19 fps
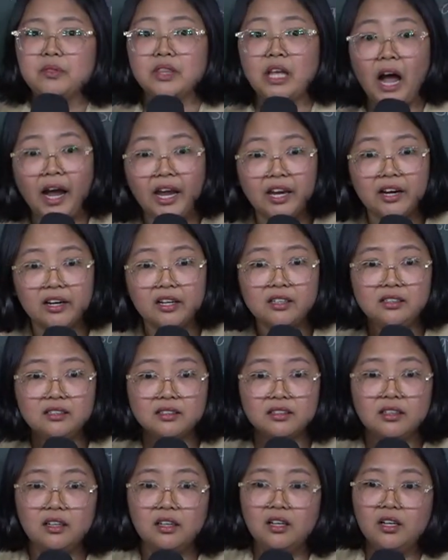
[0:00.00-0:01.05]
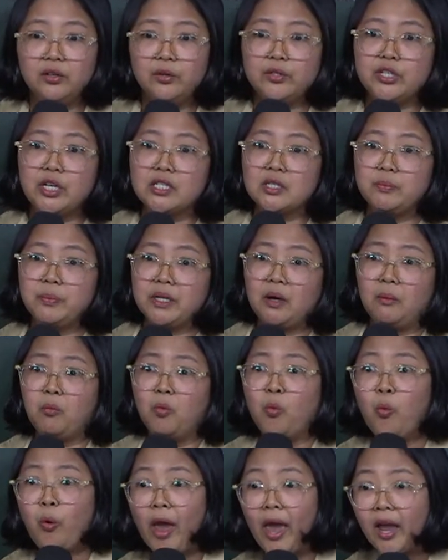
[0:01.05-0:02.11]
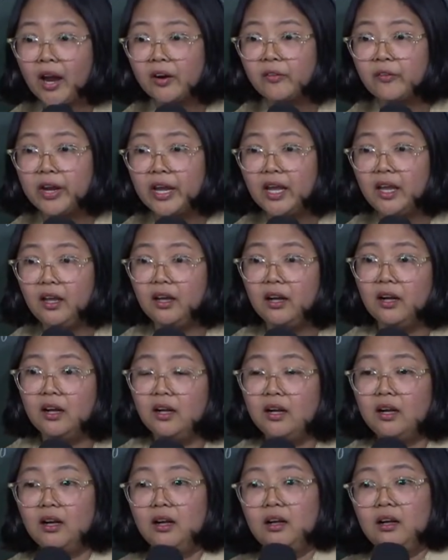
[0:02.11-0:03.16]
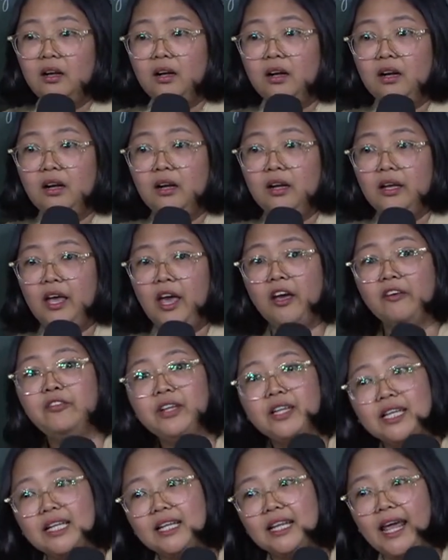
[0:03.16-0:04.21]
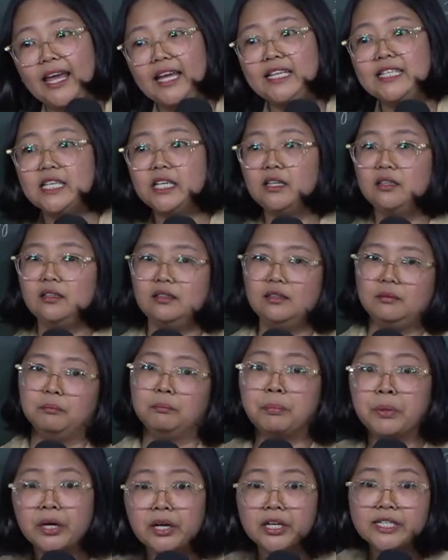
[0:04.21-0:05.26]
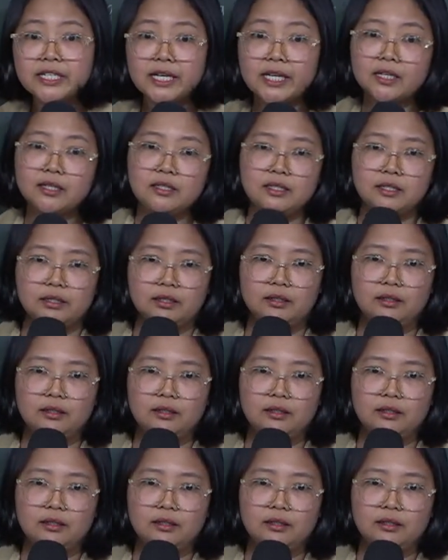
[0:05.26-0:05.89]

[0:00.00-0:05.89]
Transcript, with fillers: tired, you just become weary, heavily laden, burdened